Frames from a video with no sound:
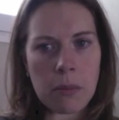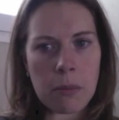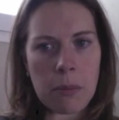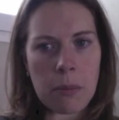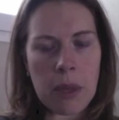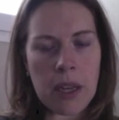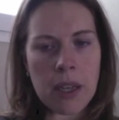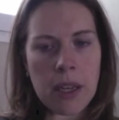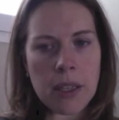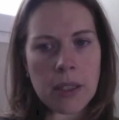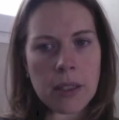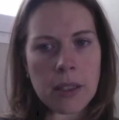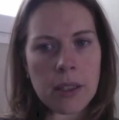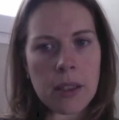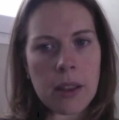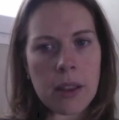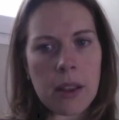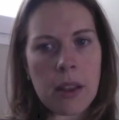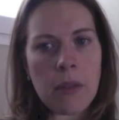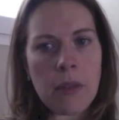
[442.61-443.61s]
Because
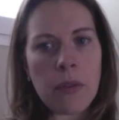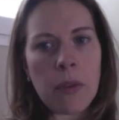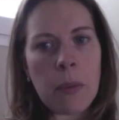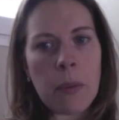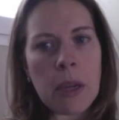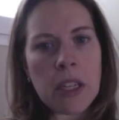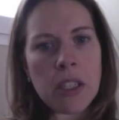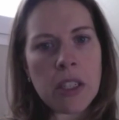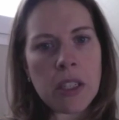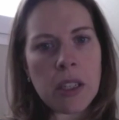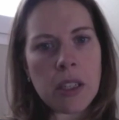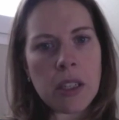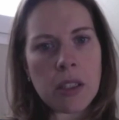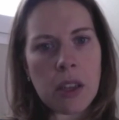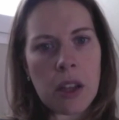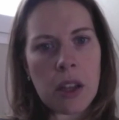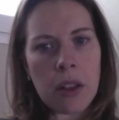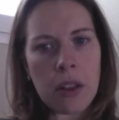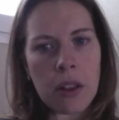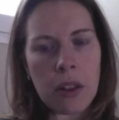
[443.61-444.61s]
the information is
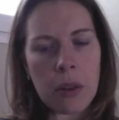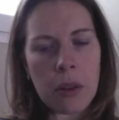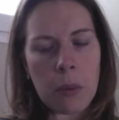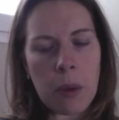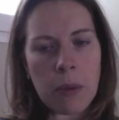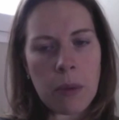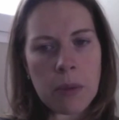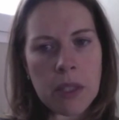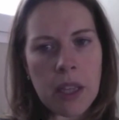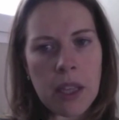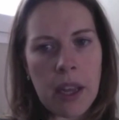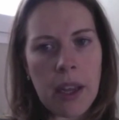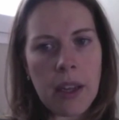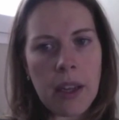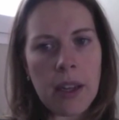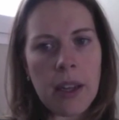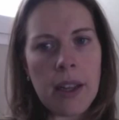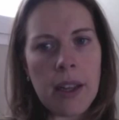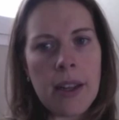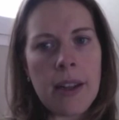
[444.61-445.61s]
on the website,